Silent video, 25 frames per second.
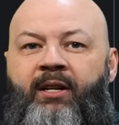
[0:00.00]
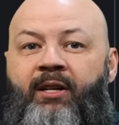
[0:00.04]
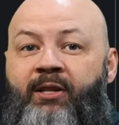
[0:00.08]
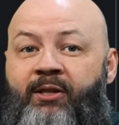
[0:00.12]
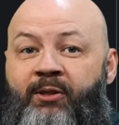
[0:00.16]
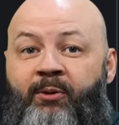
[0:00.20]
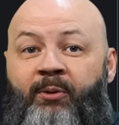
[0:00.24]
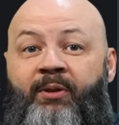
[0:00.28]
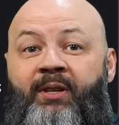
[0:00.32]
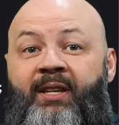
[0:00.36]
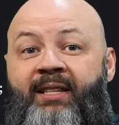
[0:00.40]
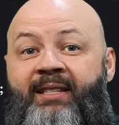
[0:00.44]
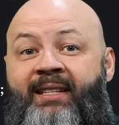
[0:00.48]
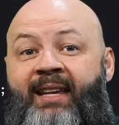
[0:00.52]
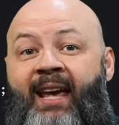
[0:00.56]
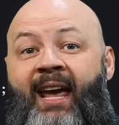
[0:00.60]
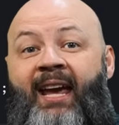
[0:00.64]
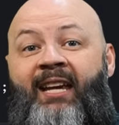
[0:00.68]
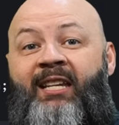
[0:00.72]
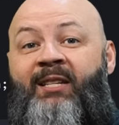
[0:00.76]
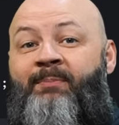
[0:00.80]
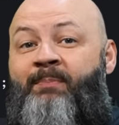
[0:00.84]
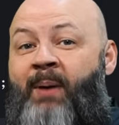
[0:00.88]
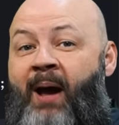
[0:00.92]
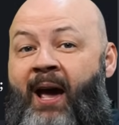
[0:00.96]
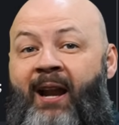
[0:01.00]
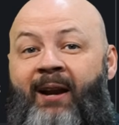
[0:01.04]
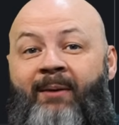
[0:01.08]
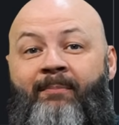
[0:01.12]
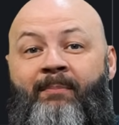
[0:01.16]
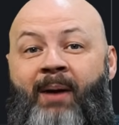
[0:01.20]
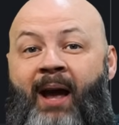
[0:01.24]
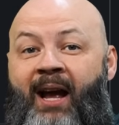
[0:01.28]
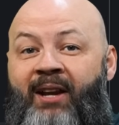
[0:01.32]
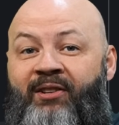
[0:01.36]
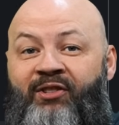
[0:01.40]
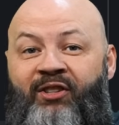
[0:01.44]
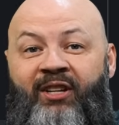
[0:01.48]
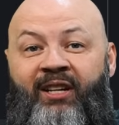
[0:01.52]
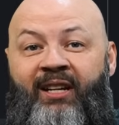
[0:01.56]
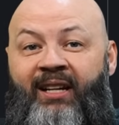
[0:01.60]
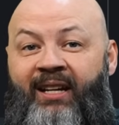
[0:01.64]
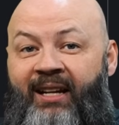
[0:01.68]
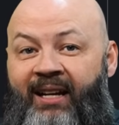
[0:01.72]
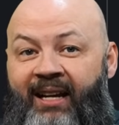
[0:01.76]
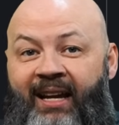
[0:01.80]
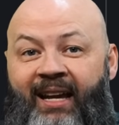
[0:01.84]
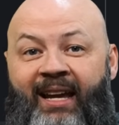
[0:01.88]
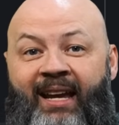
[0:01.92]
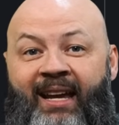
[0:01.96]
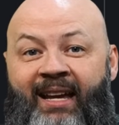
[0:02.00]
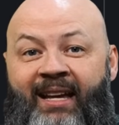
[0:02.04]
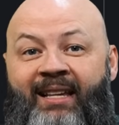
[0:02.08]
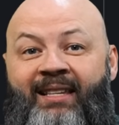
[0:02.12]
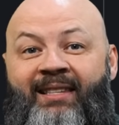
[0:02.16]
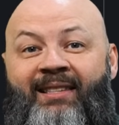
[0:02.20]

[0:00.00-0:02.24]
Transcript: So in this case, pattern matching is